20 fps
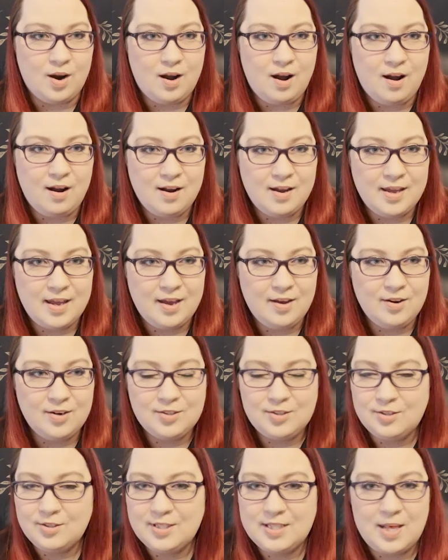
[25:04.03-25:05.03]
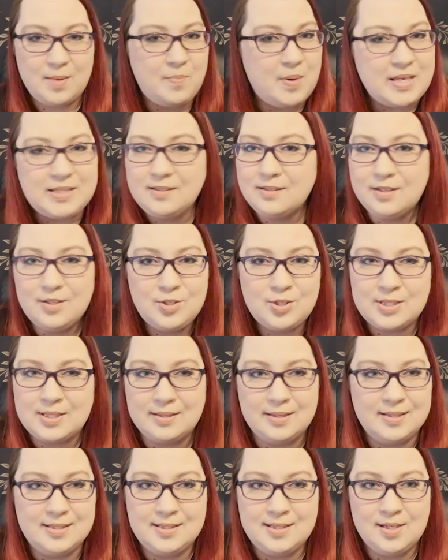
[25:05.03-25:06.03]
card characters, they basically just
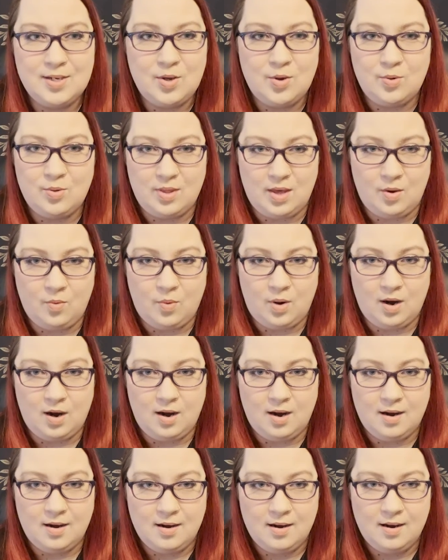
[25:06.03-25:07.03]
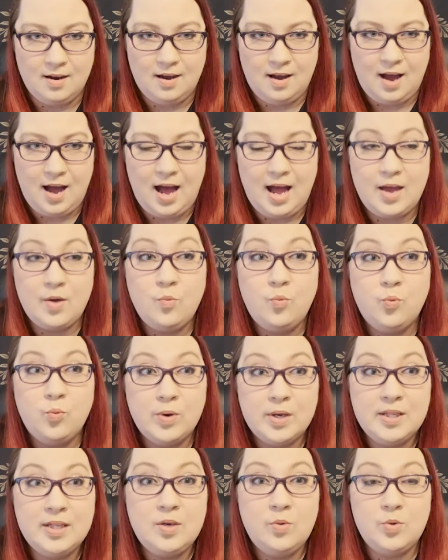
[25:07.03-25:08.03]
listed who they were. I
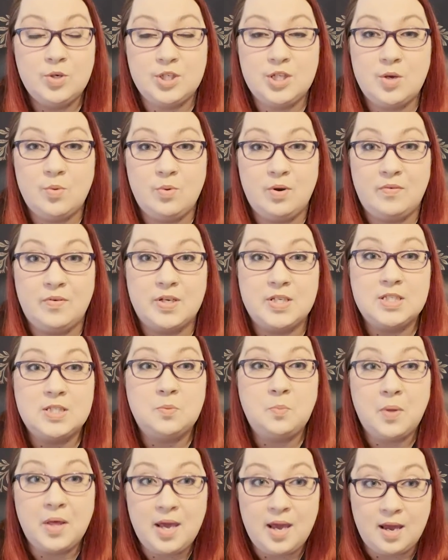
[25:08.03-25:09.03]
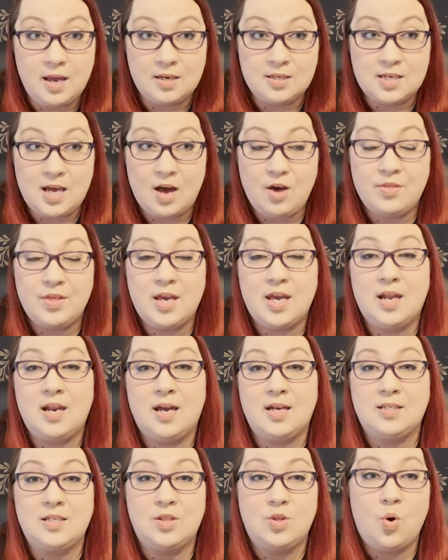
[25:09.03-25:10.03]
really wish they would have explained how they
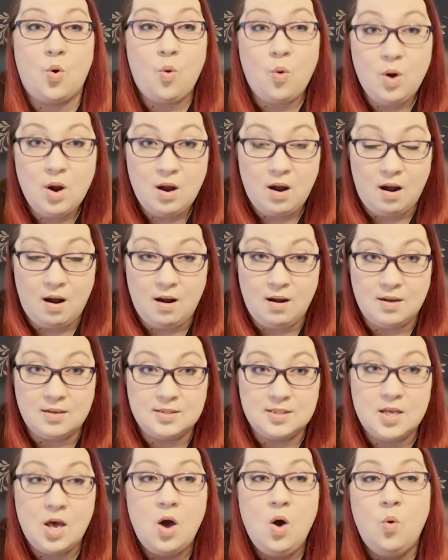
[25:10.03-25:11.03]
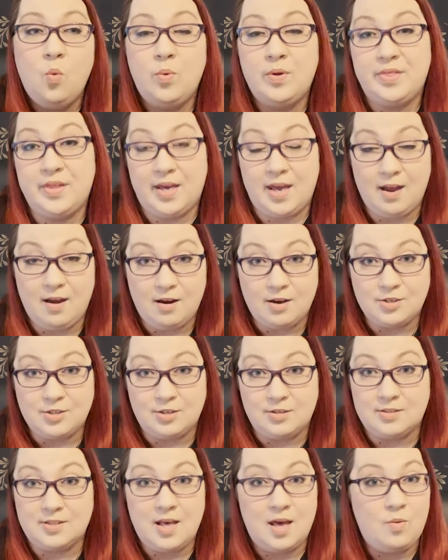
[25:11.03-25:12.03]
connected the court cards with the
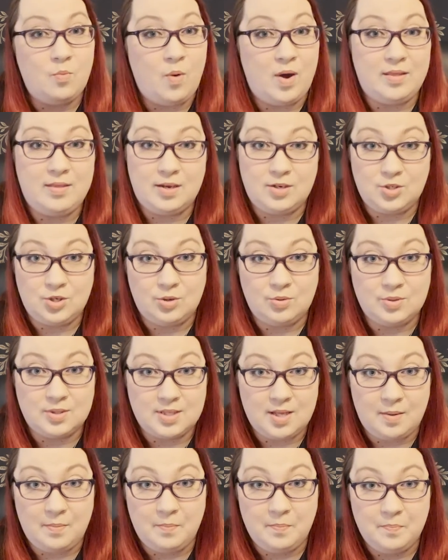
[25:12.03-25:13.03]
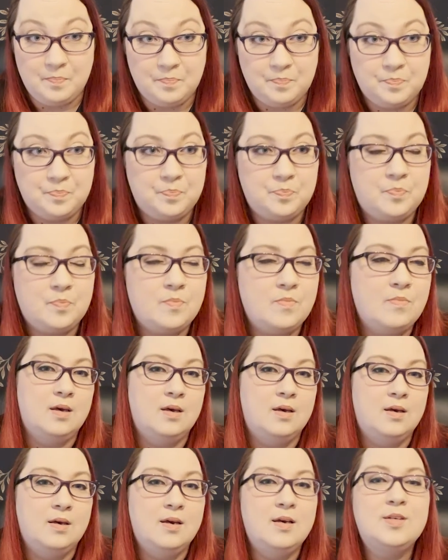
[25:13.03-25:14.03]
characters and why they chose them.
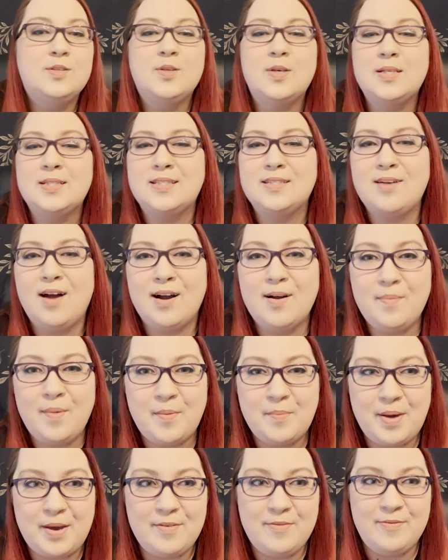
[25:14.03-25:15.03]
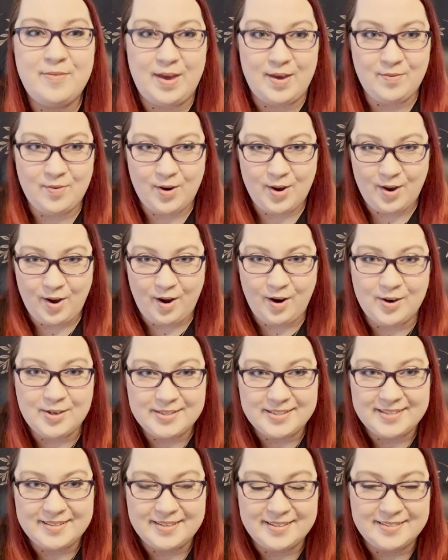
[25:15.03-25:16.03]
So let's talk about my favorite cards
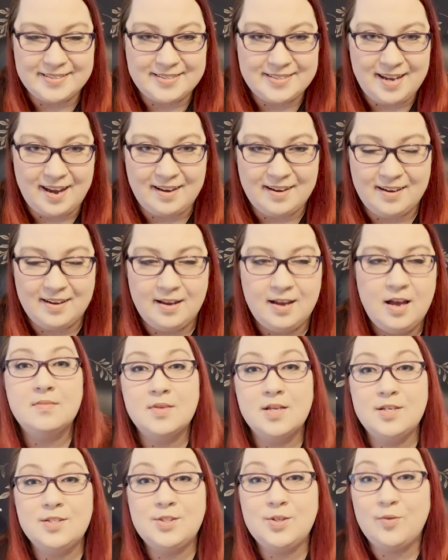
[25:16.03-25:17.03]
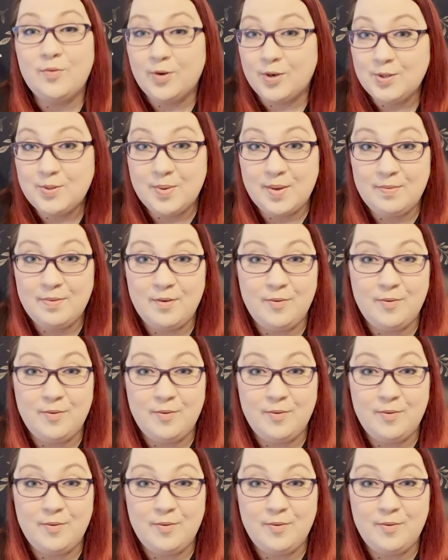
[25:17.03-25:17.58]
in this deck. So first we have the